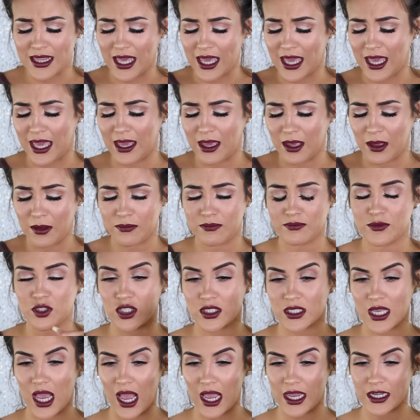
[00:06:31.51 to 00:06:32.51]
They
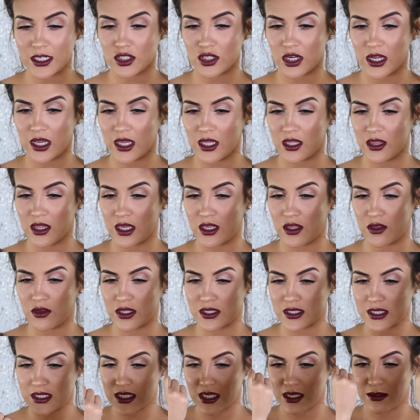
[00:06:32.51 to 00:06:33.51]
just hydrate. Like you
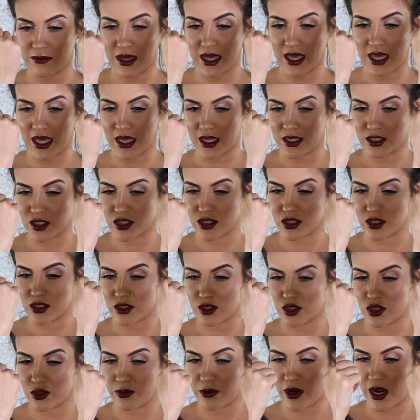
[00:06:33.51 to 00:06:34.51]
can see, my hand just
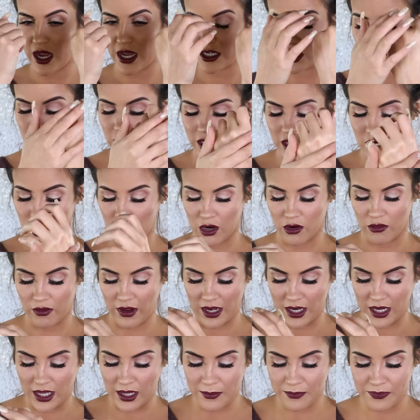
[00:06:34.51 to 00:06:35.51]
looks super hydrated
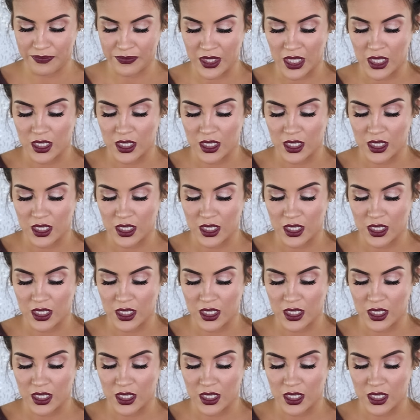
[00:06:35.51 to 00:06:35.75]
already.